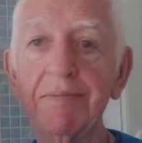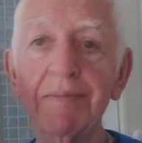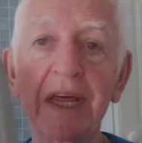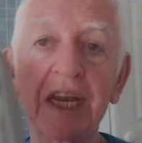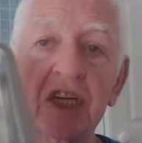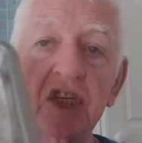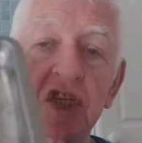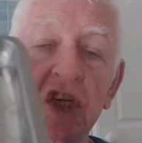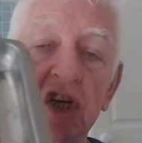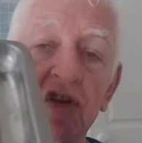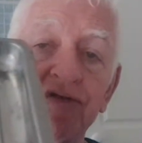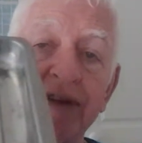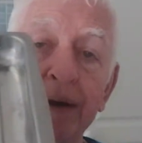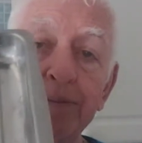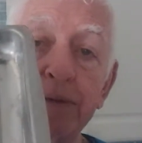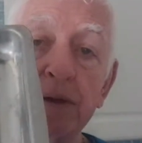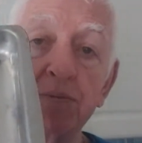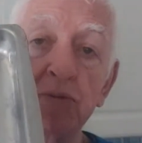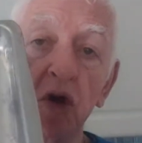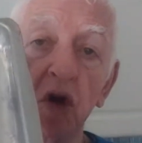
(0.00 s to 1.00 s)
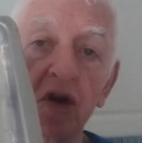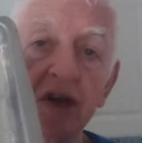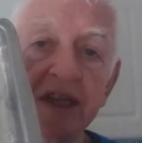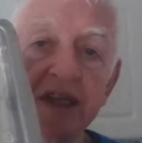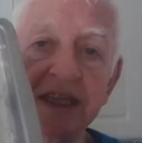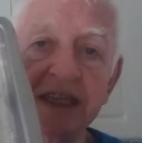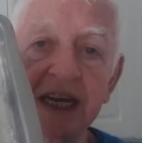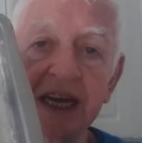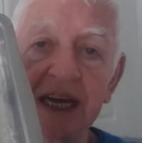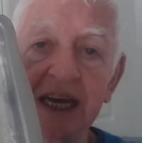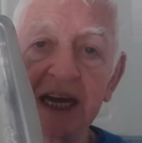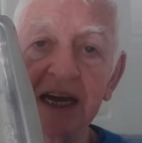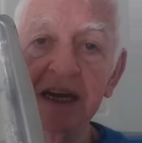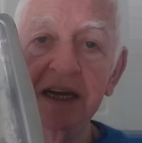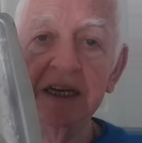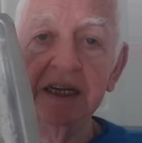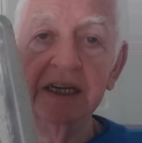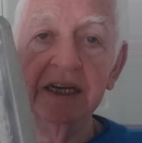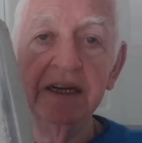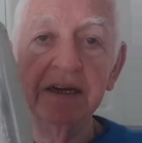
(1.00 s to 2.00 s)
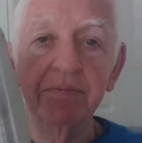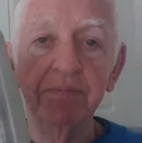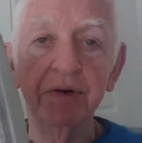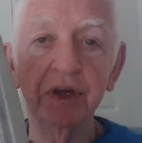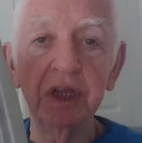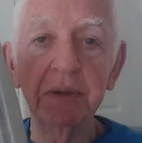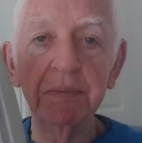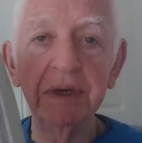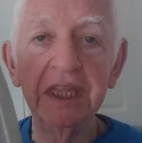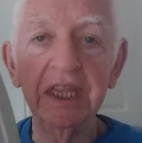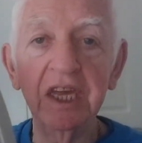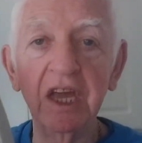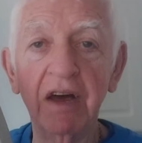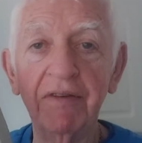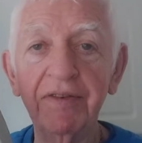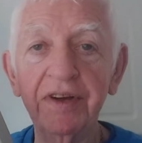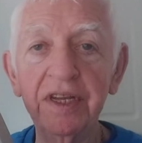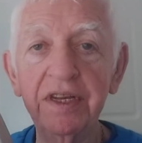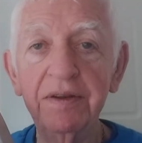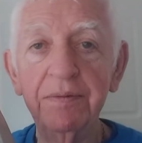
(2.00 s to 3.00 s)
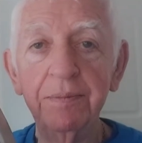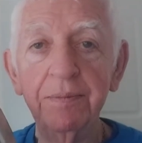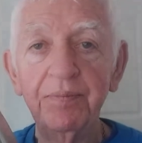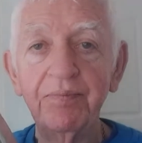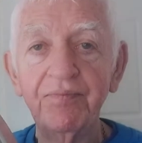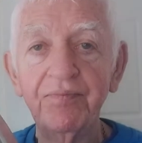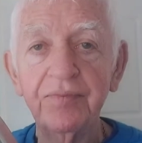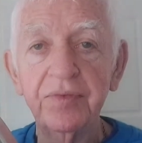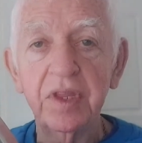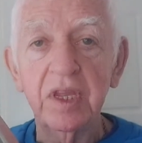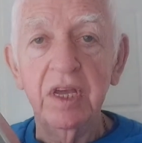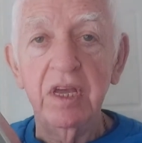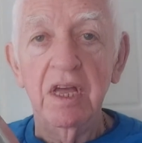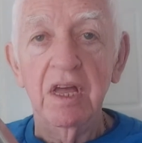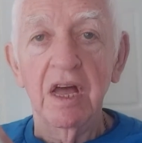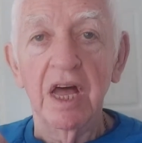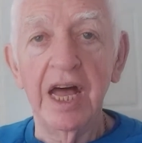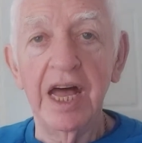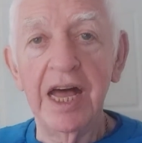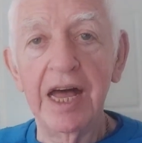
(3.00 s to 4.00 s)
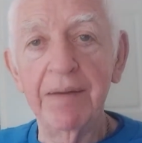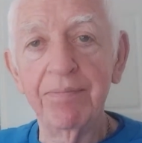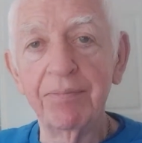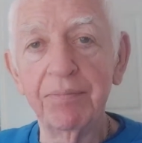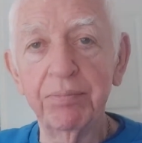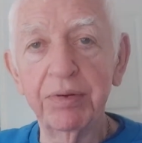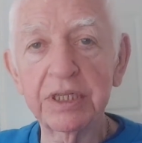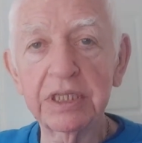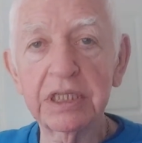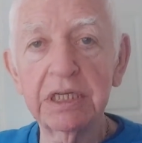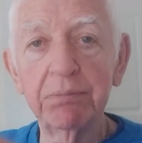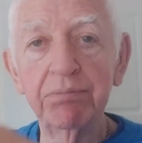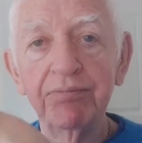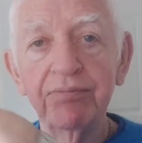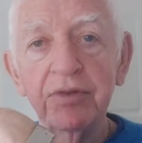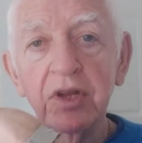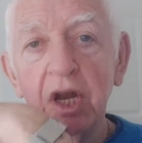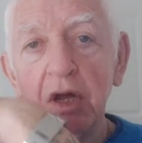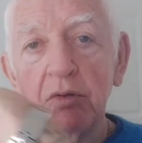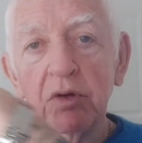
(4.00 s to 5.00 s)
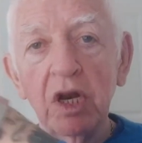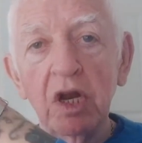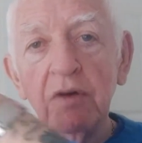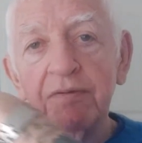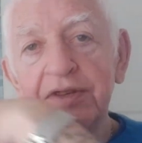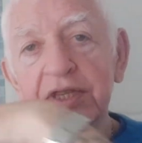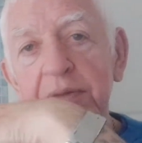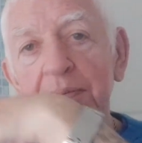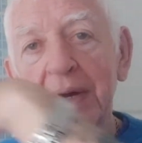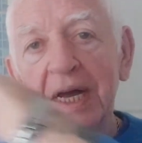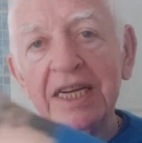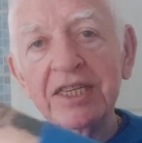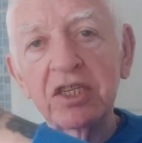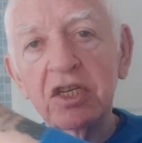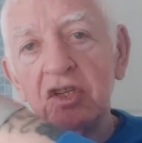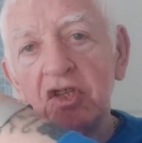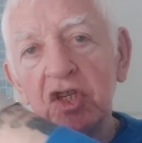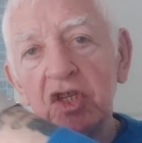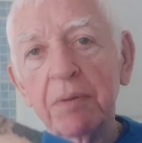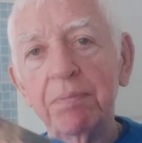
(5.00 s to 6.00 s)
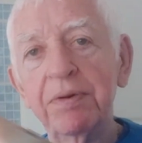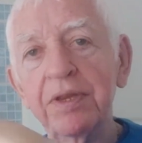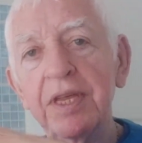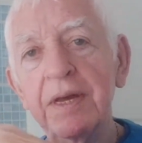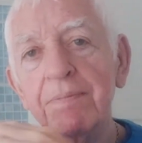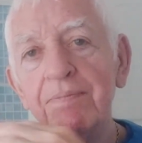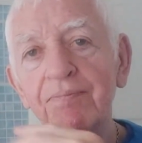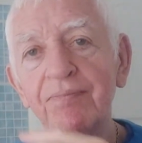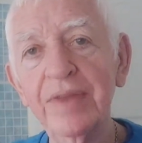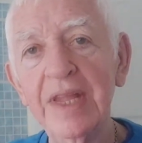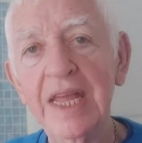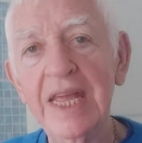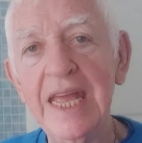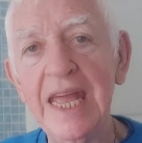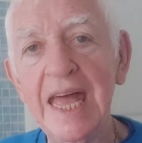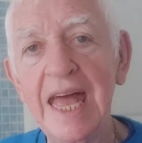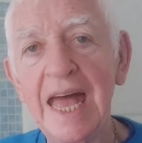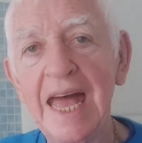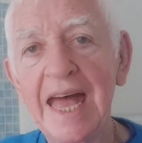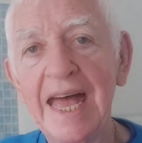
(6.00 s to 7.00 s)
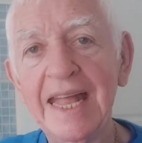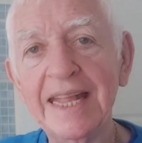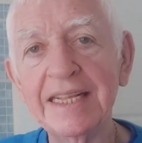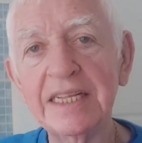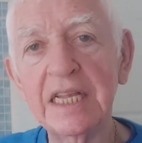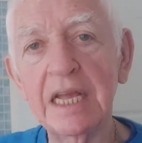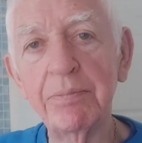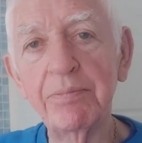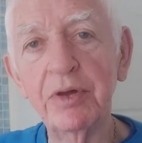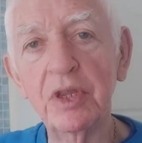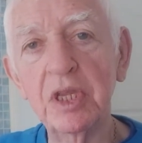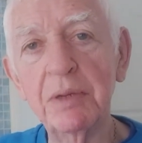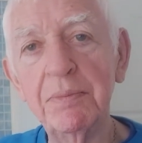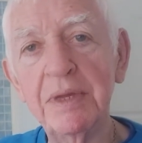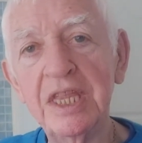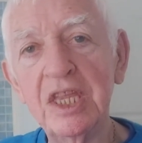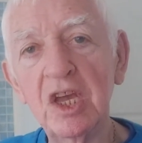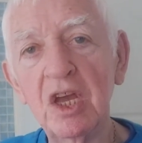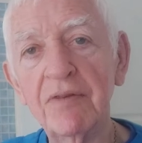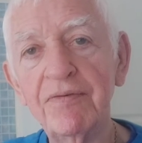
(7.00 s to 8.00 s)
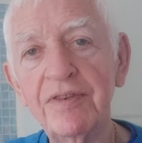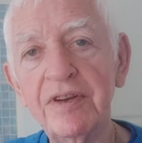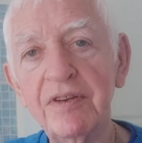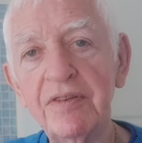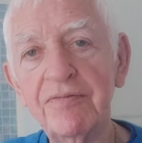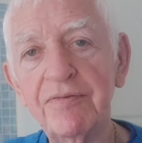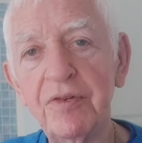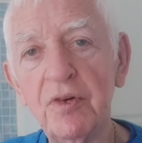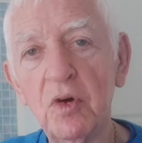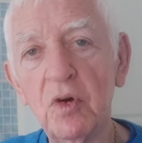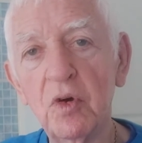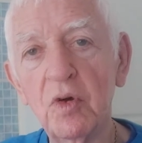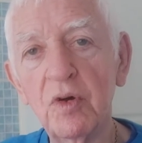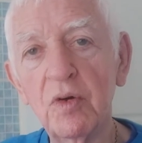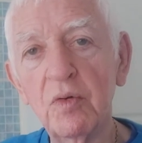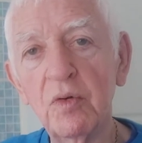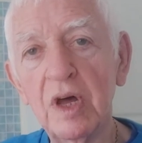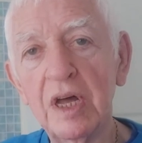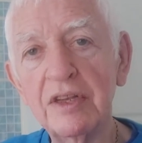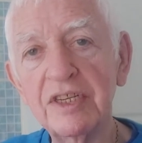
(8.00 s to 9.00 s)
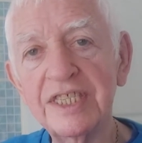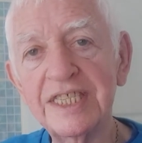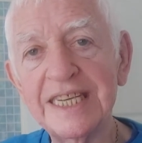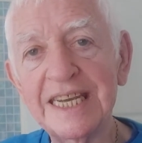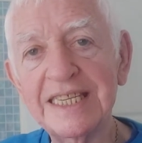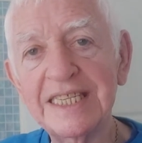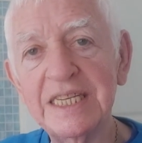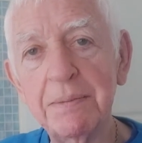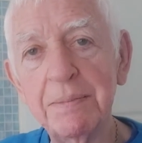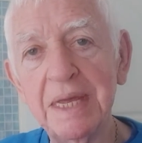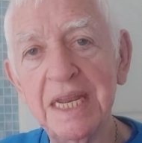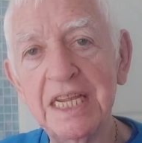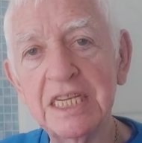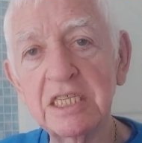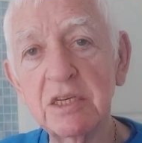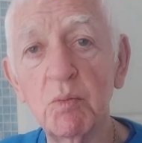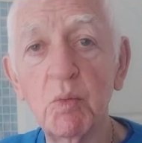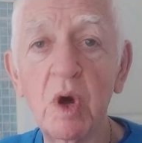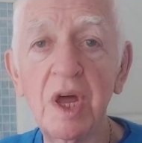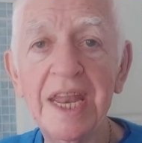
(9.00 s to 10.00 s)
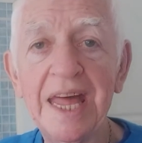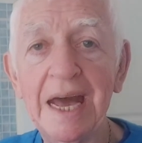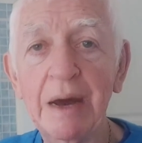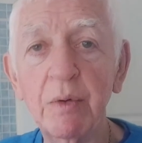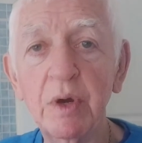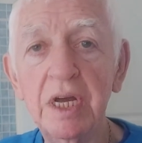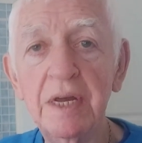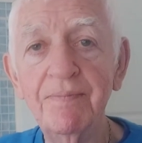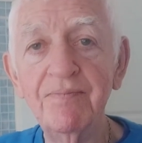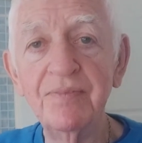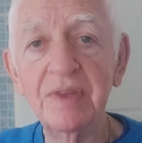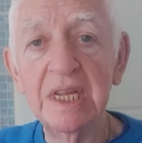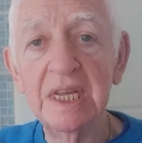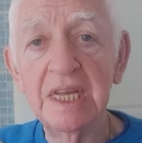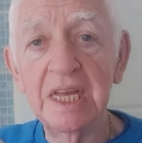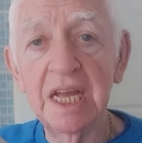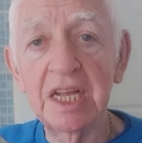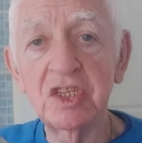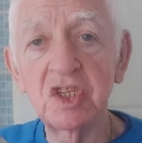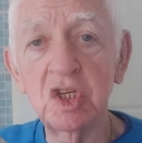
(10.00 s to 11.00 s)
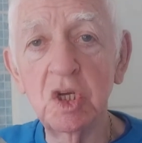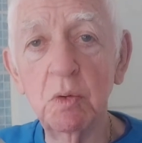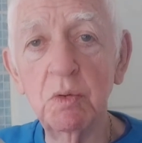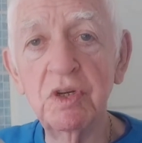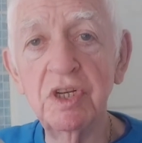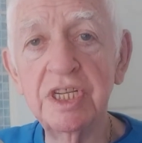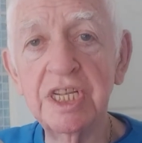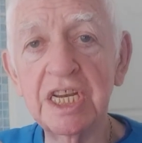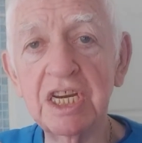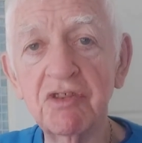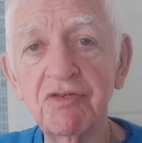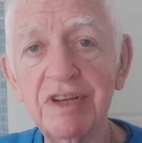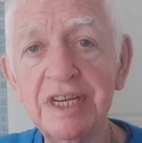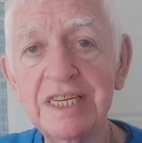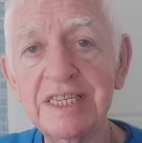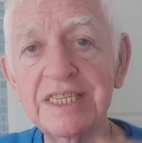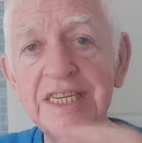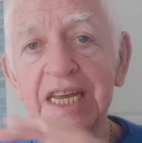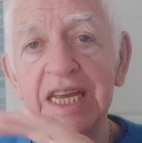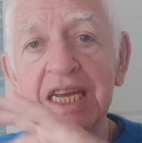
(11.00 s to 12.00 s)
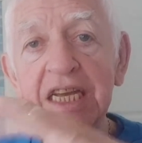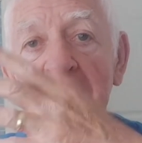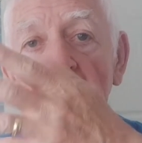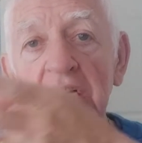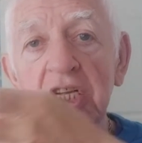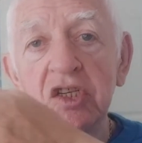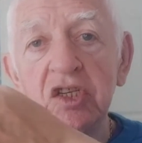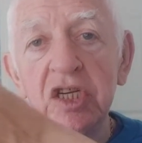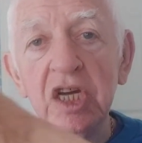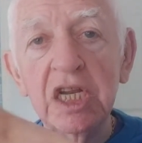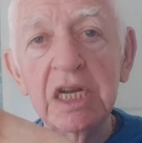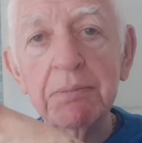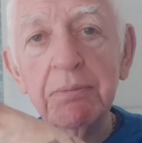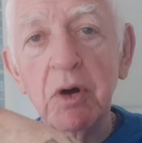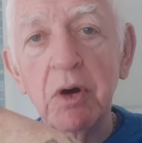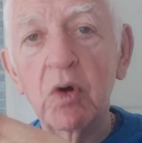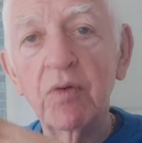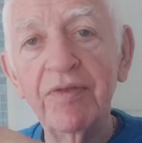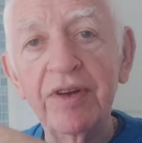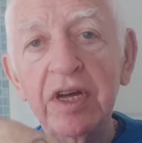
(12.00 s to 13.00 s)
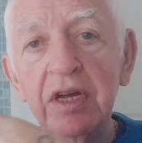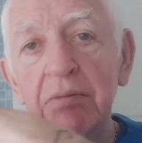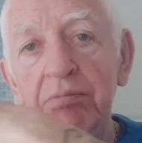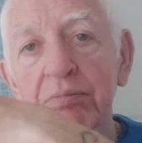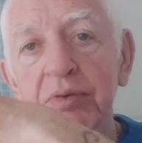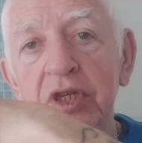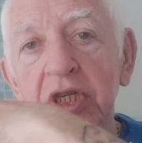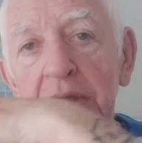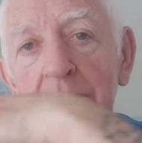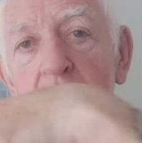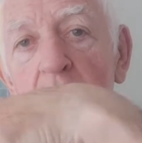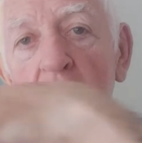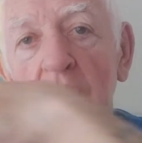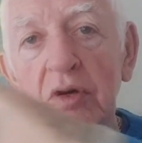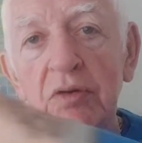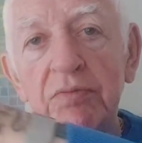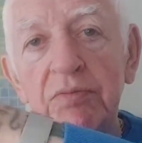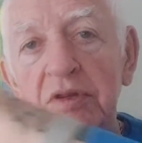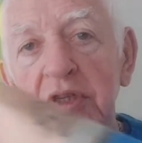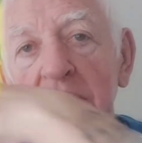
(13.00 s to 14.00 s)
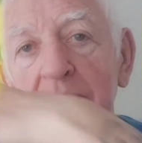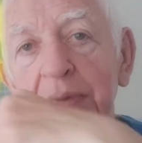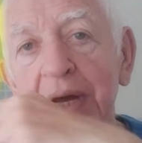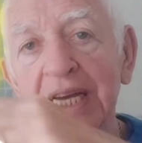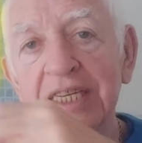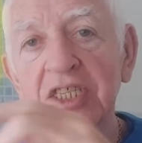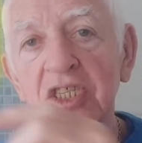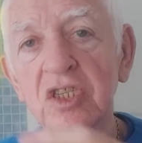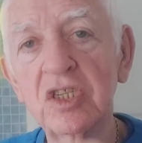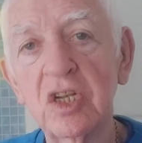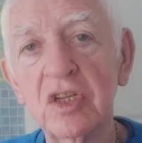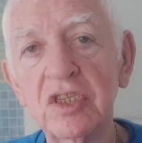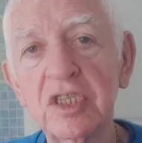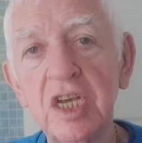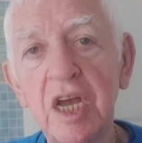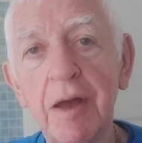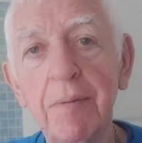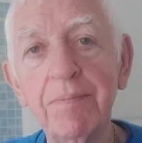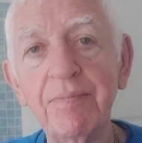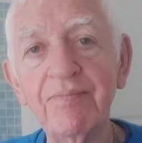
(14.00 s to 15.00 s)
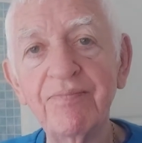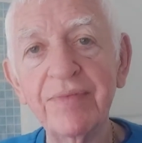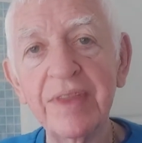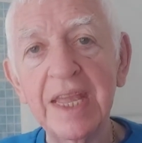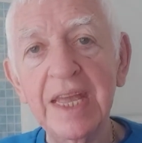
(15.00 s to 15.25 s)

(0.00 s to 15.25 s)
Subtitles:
managed to cram them all into here, put them in the oven, put some Localofa spice on top of them, and I put them in the oven for 60 minutes, 1 hour, at 200 degrees C, turn them over, put some more spices on top,